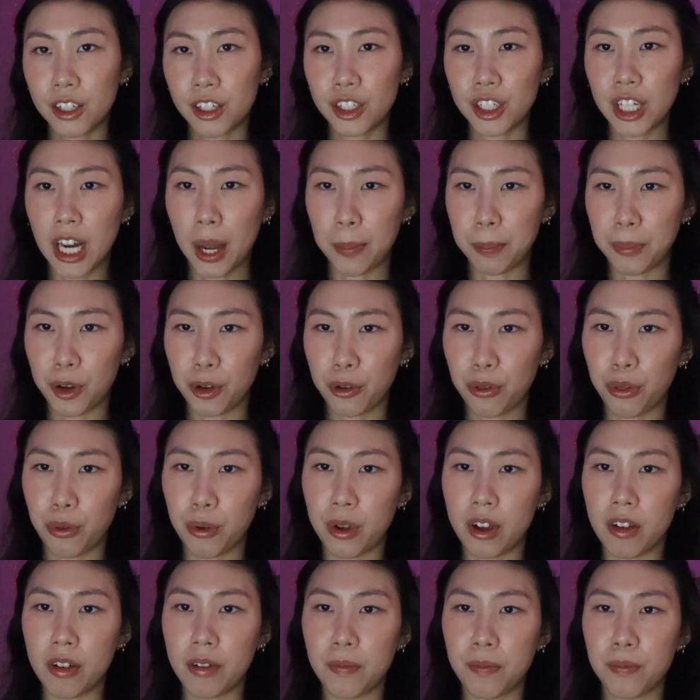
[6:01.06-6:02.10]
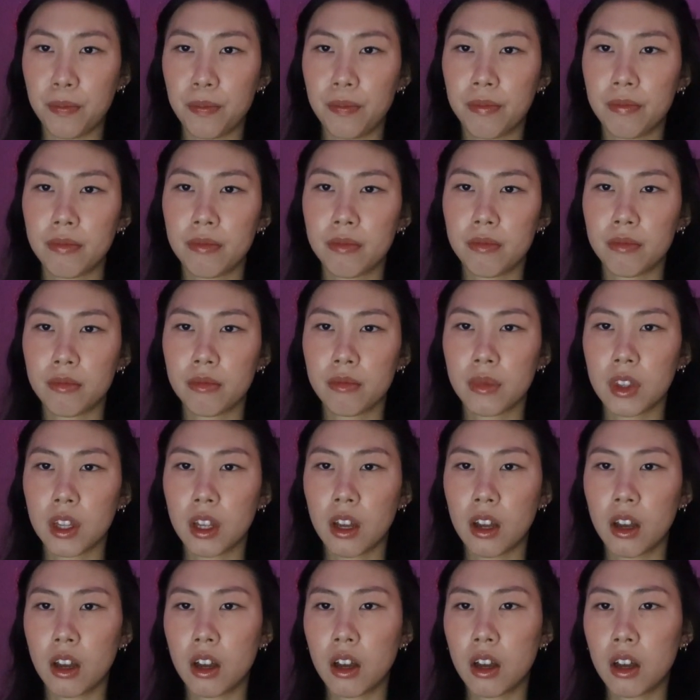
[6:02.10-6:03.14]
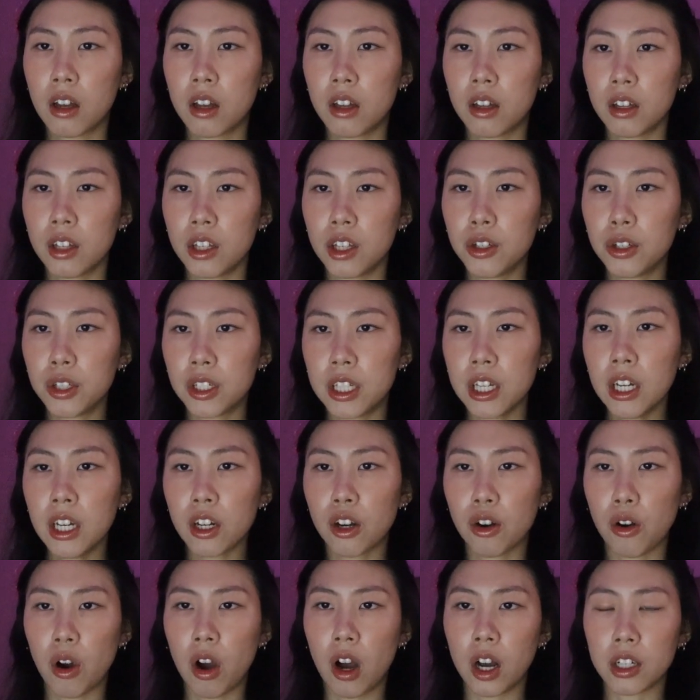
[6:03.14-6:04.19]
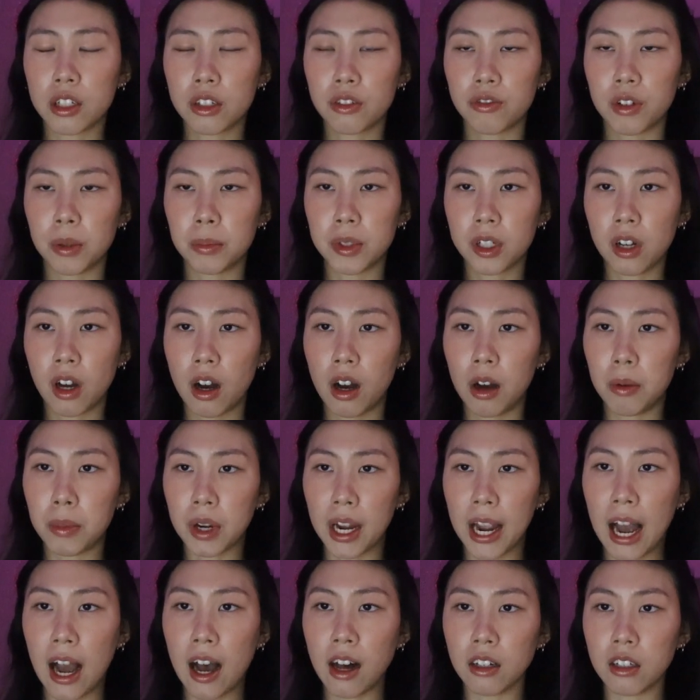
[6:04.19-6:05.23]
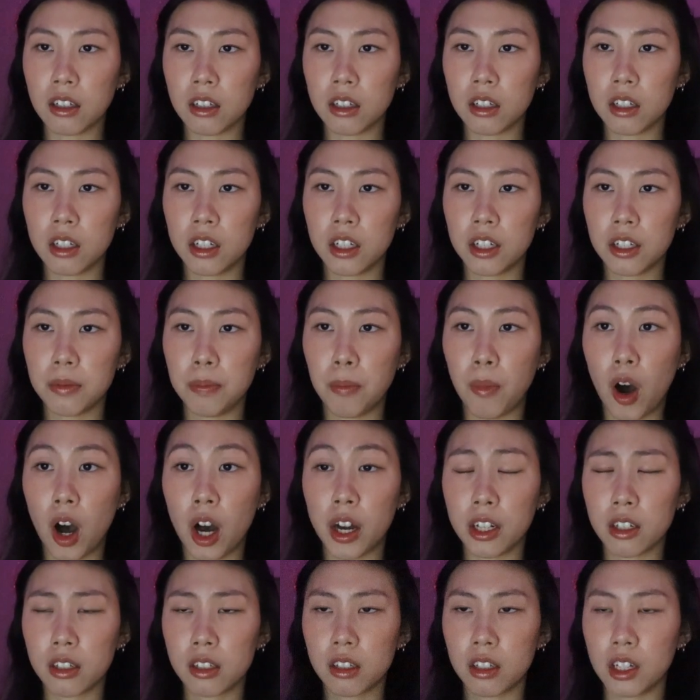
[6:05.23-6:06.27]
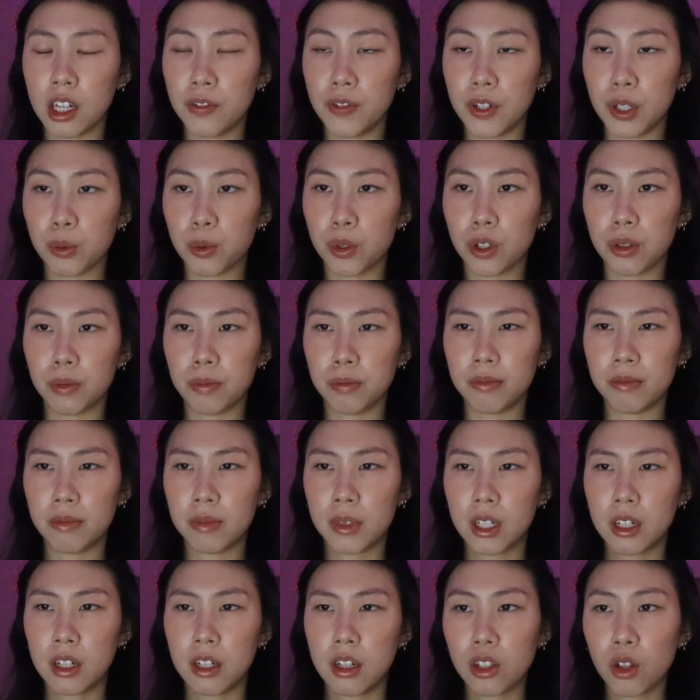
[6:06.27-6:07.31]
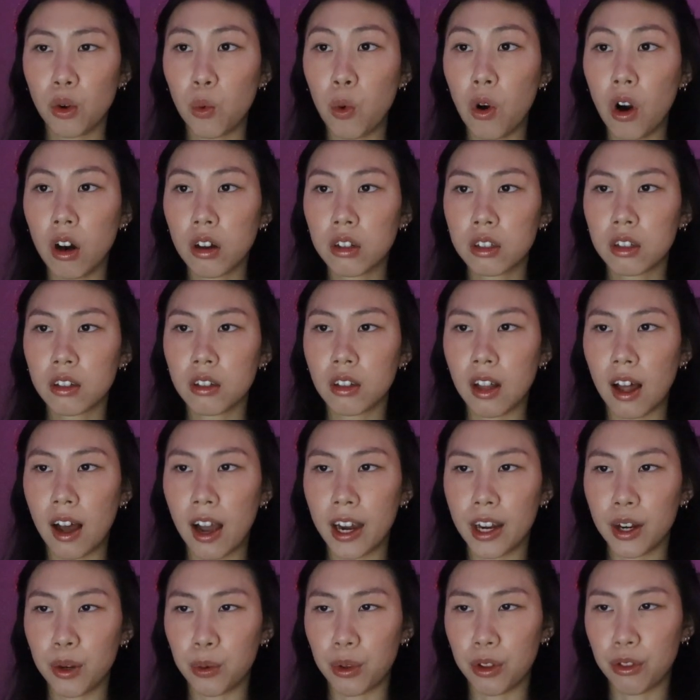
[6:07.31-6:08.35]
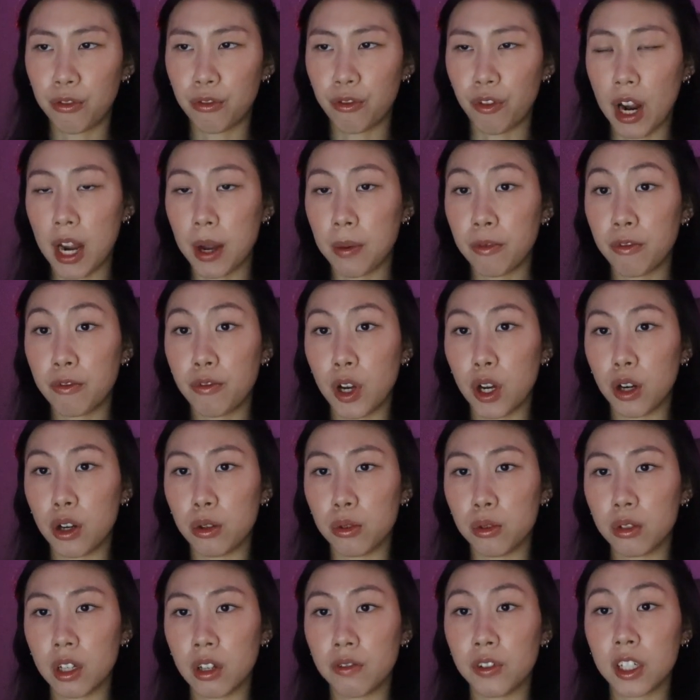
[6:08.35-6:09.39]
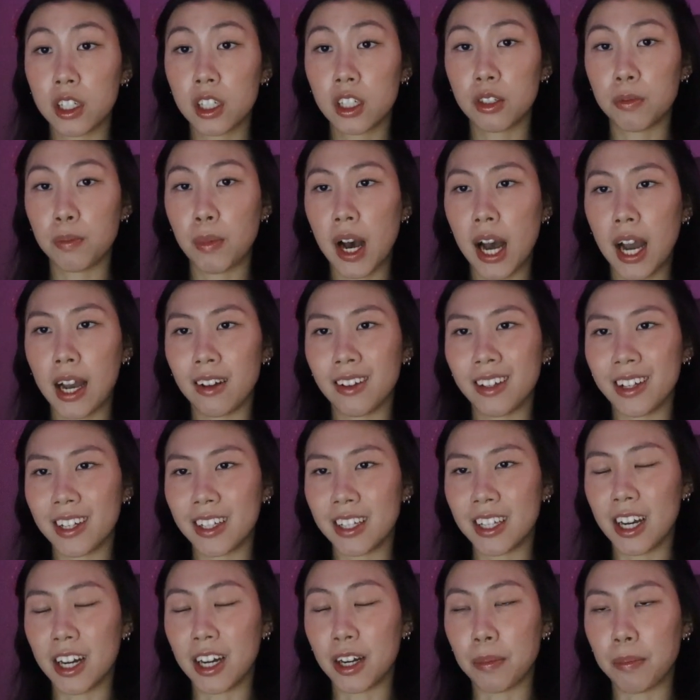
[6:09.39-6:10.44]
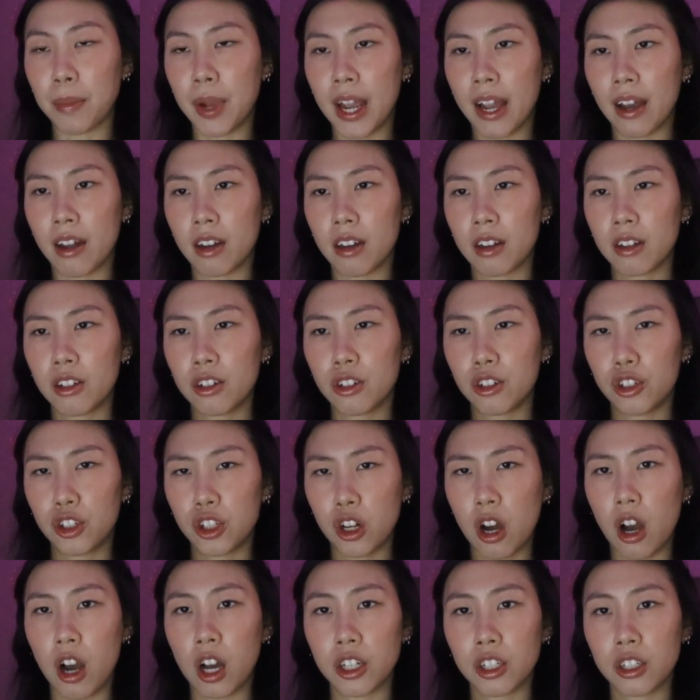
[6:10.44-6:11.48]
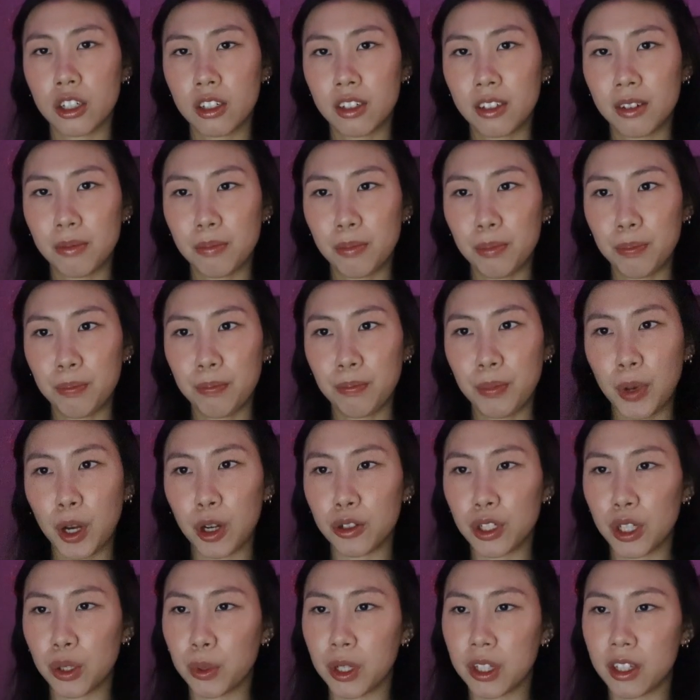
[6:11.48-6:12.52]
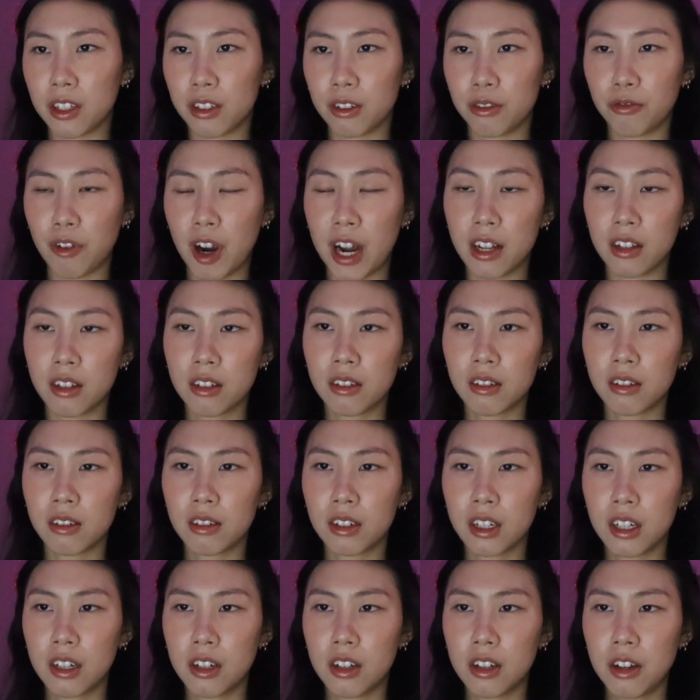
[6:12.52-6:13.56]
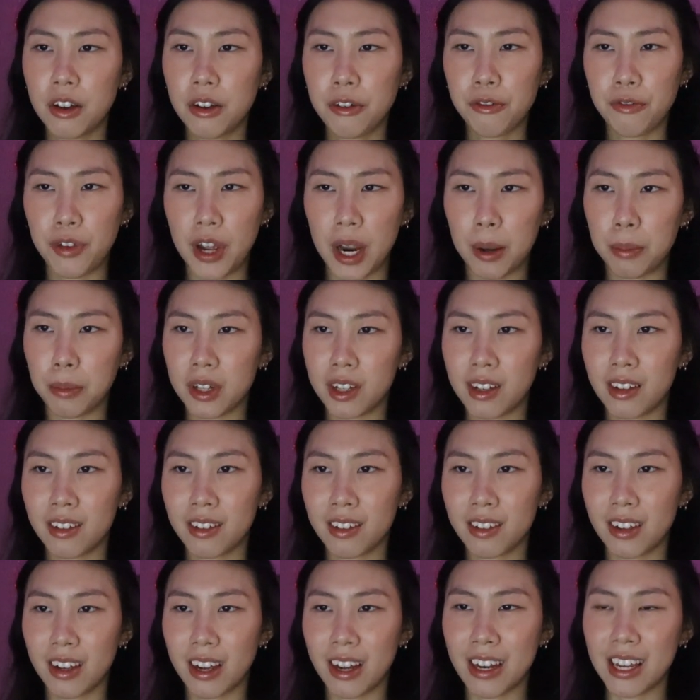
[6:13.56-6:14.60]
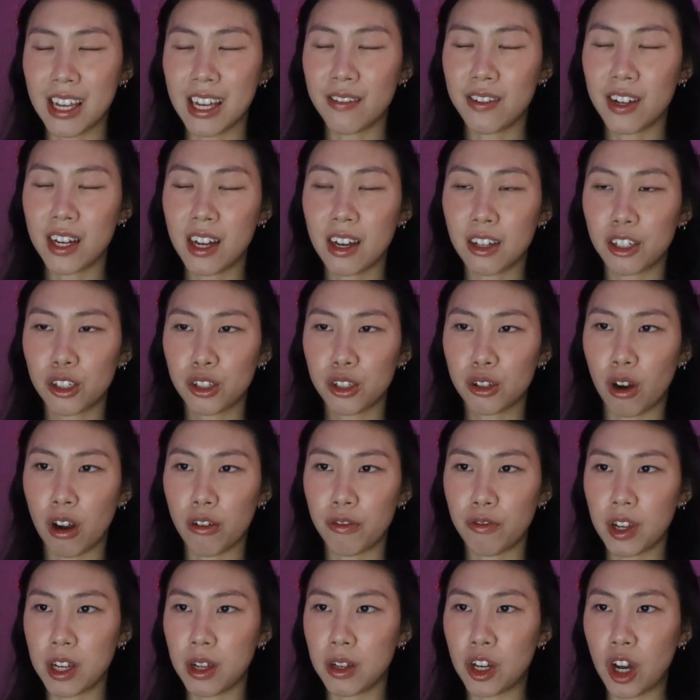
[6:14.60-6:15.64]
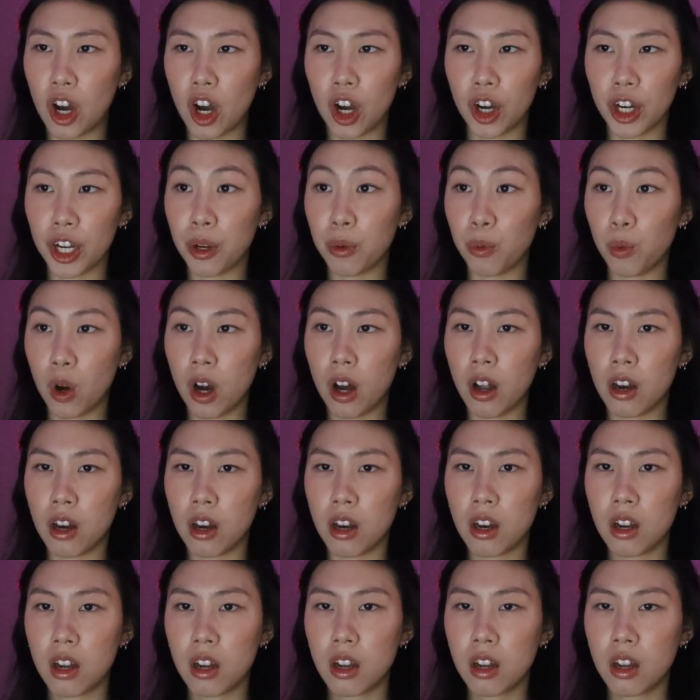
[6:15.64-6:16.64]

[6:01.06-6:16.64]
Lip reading: Chapter 3. You sit across from Tom Gowley in his modest living room. The walls are lined with framed photos of a smiling young man, Josh, posing with his friends, family, and even a scruffy dog in one.